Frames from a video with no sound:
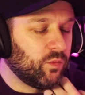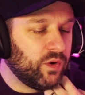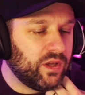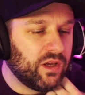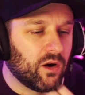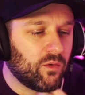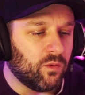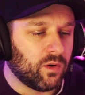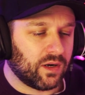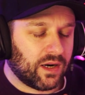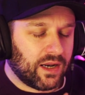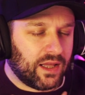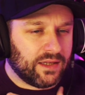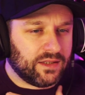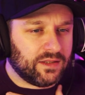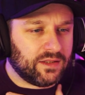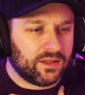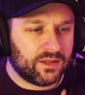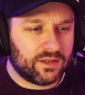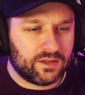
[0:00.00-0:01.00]
We got one
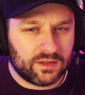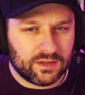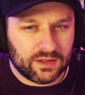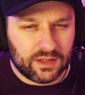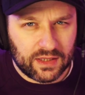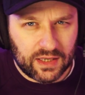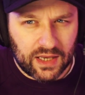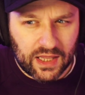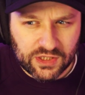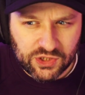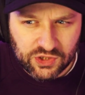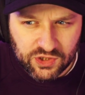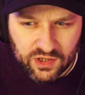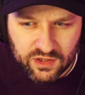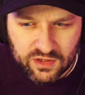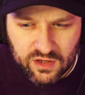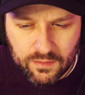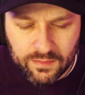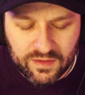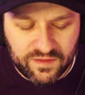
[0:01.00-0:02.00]
like last
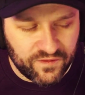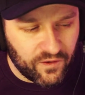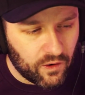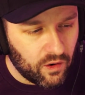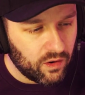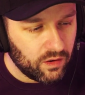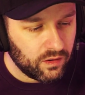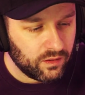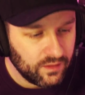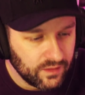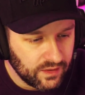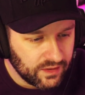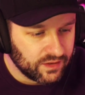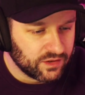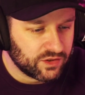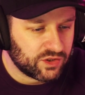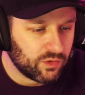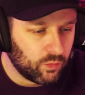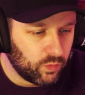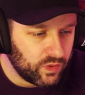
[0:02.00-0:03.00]
year before,
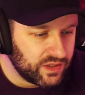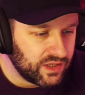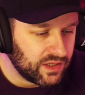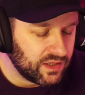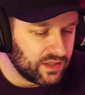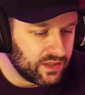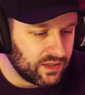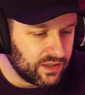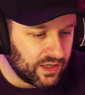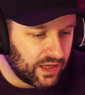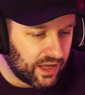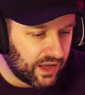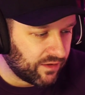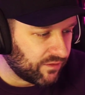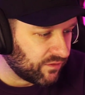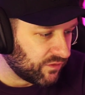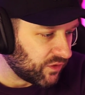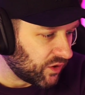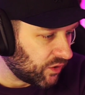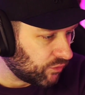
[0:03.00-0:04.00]
so we didn't have a